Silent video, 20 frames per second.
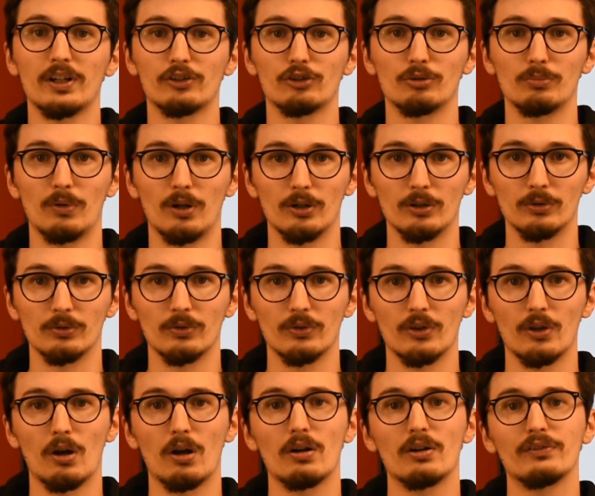extra mile,
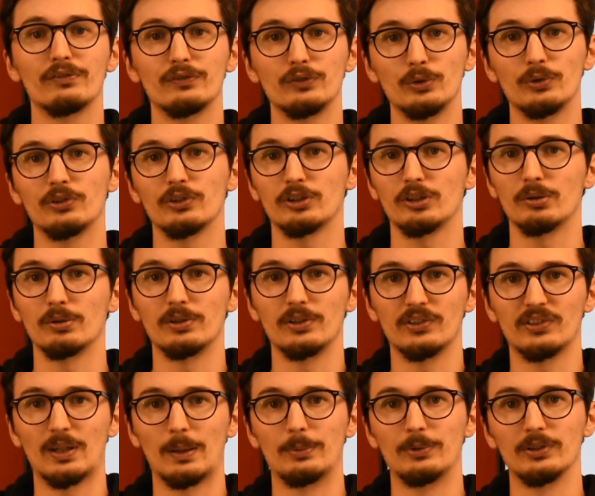there are a few security
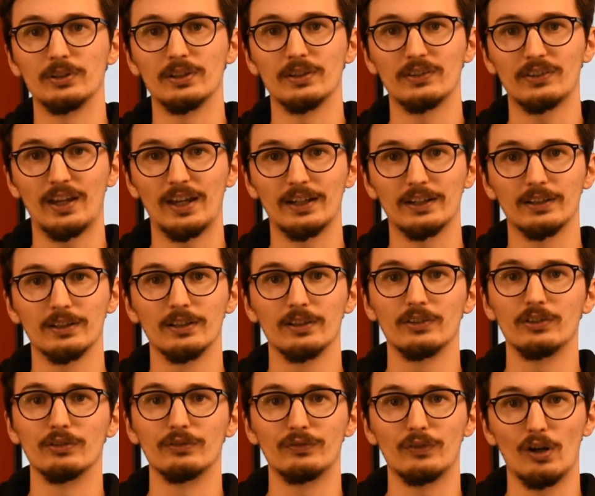steps you can take
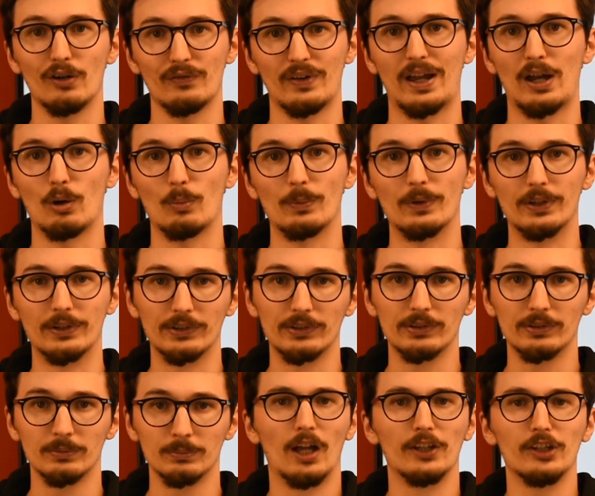to further help this.
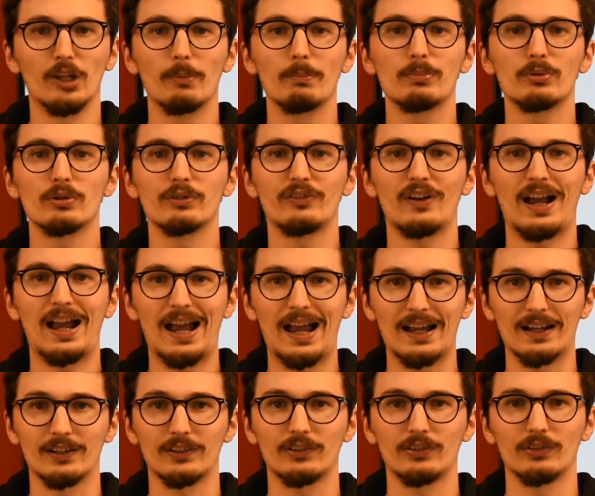A number of
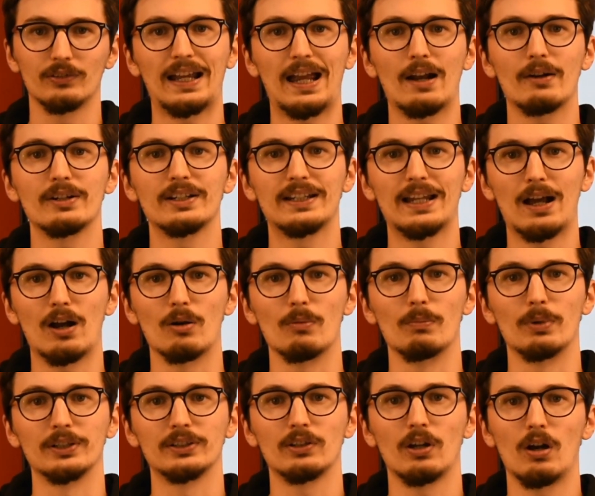hacks are carried out
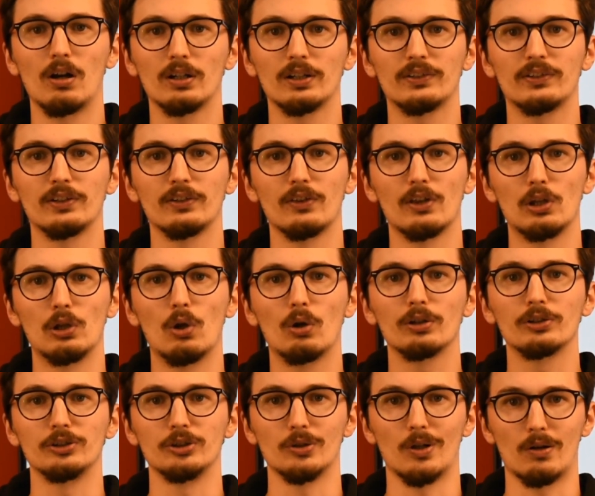by targeting the
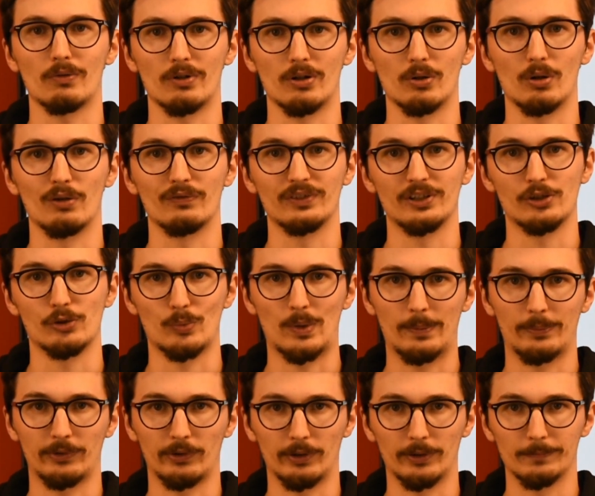login URL of each
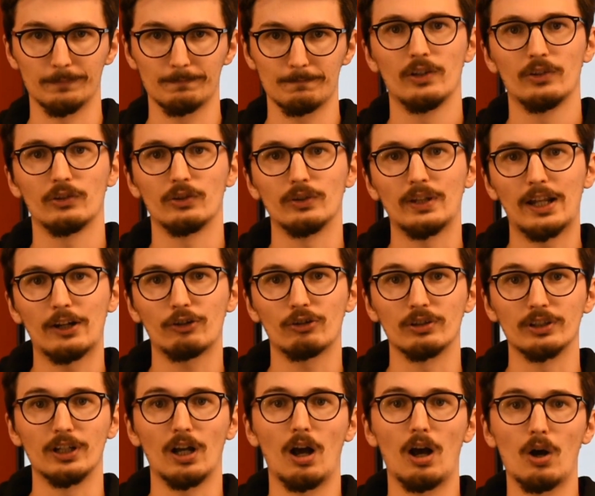website. So
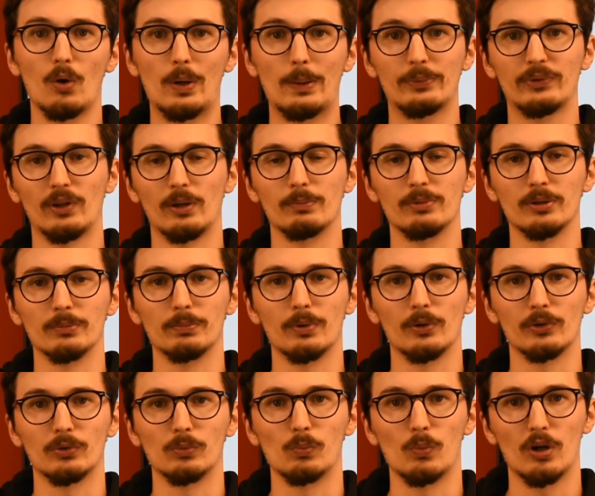naturally, our website being
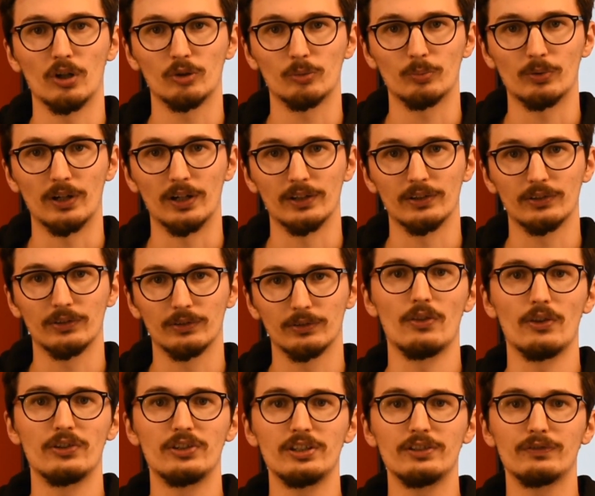built on WordPress,
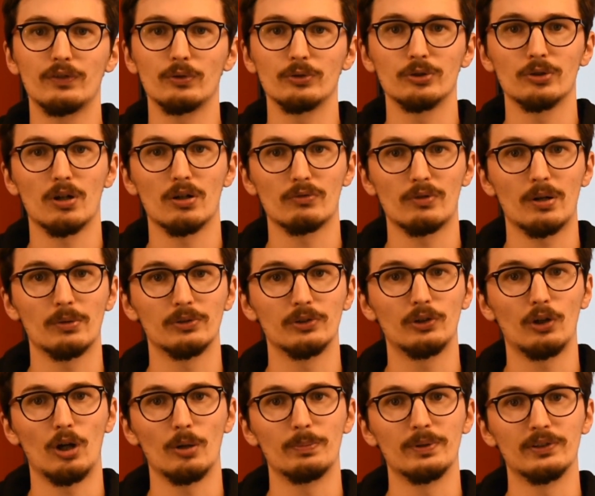the default URL to
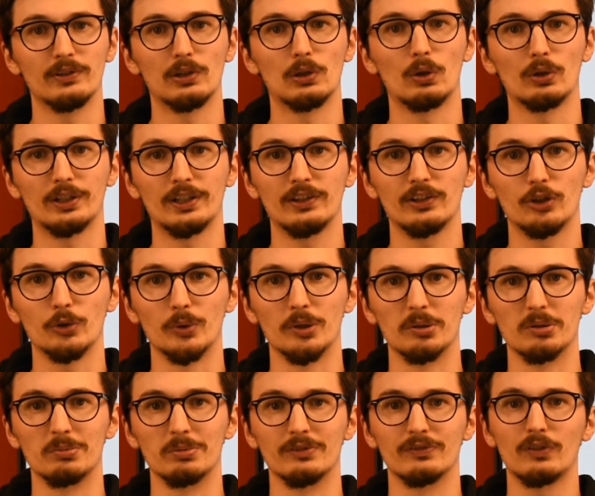type in to log into it
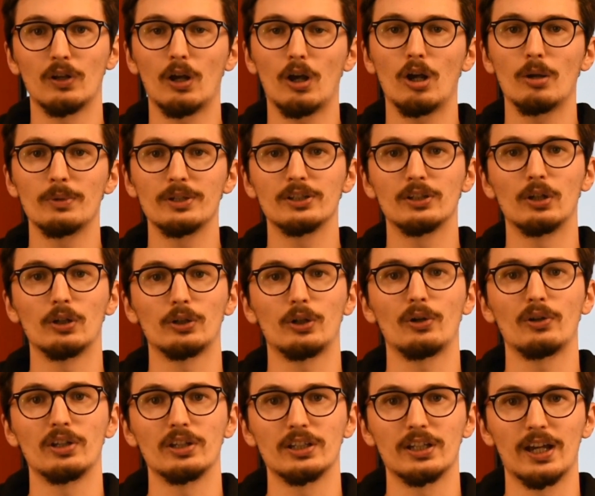would be
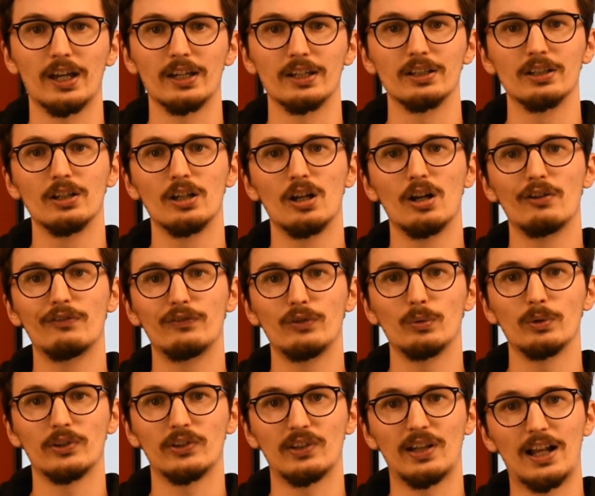
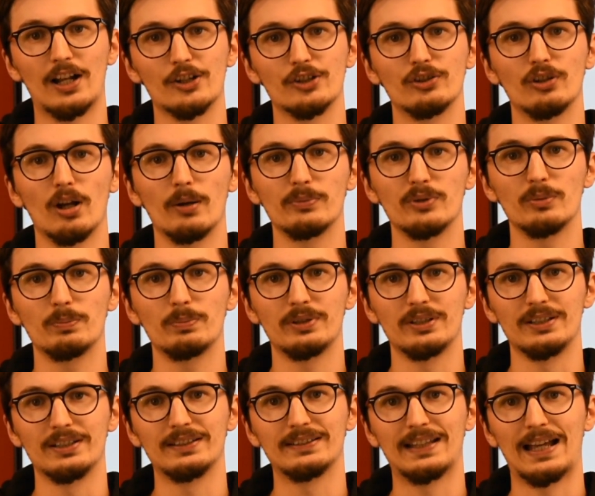
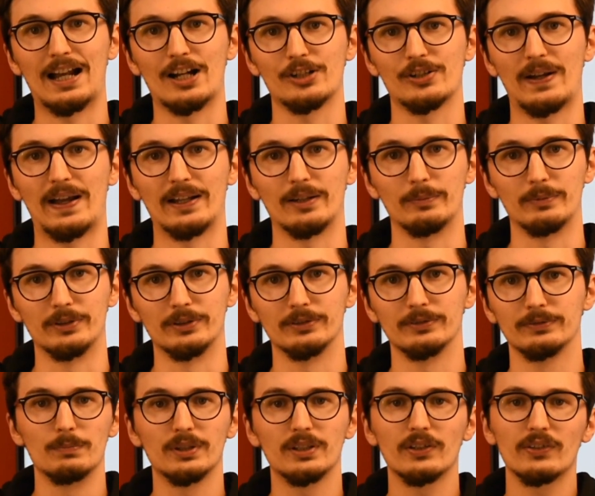flyhighmedia.co.uk/wp-admin.
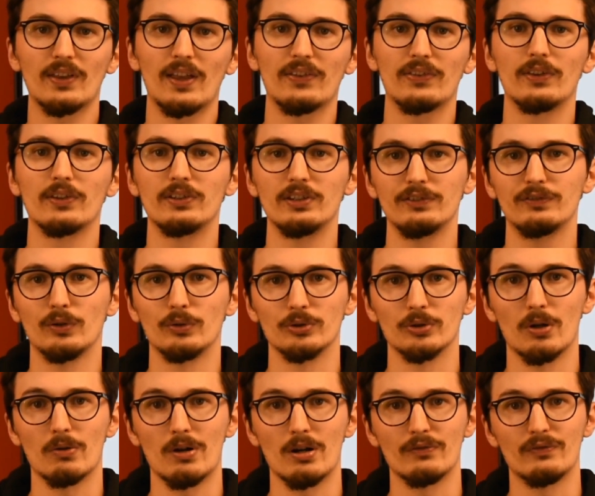Because that's the default
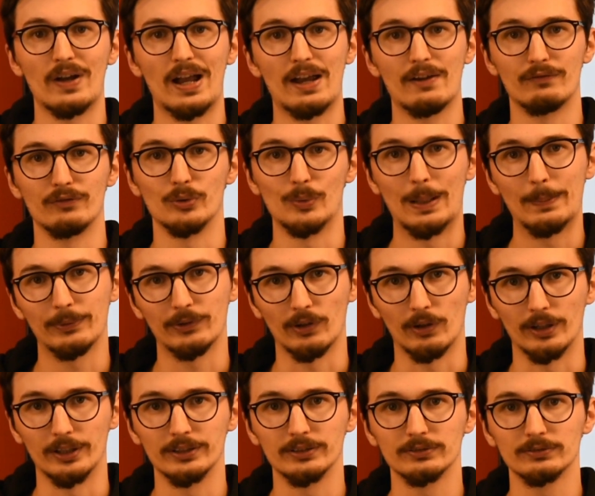URL for every
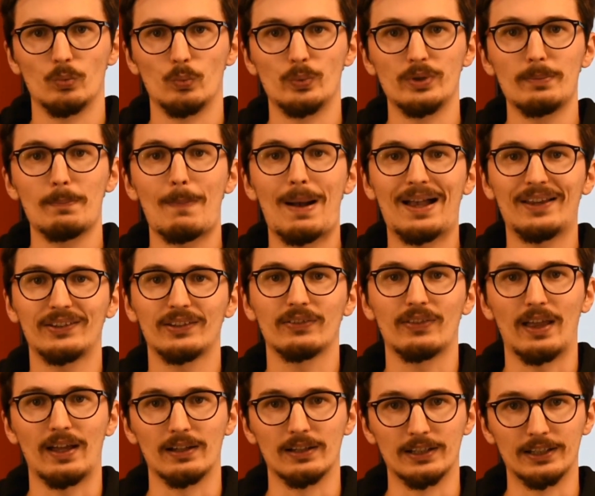website, we mask
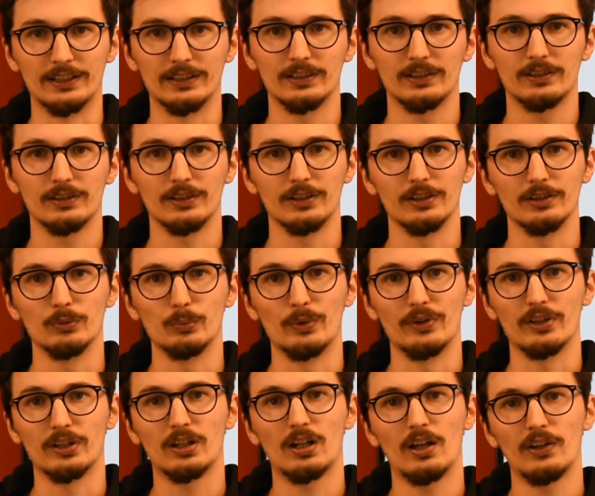that link
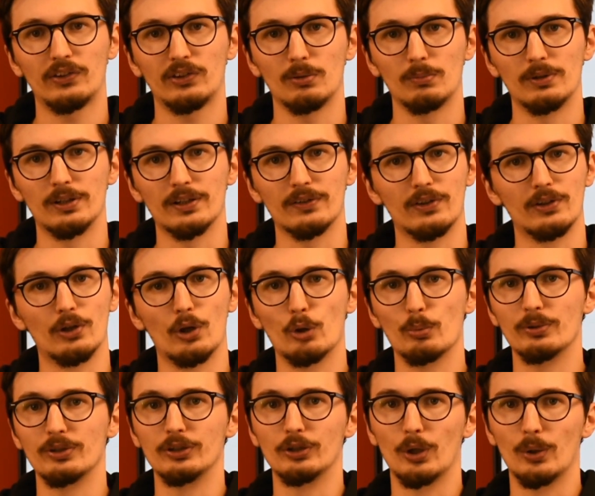with a custom link that
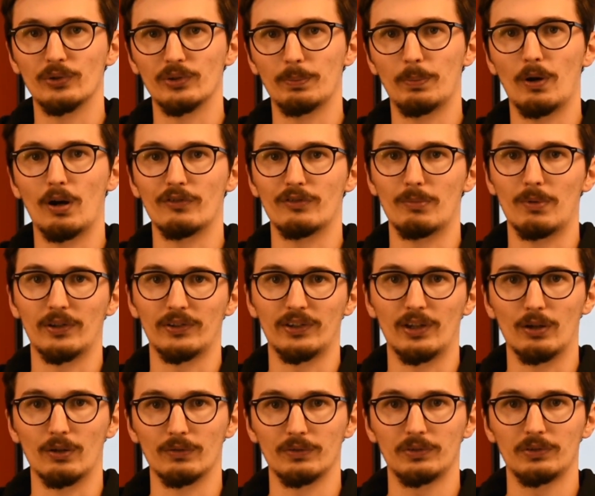nobody knows apart from
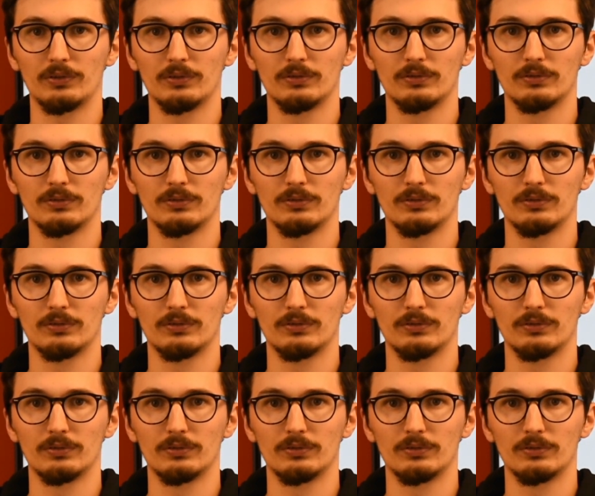ourselves.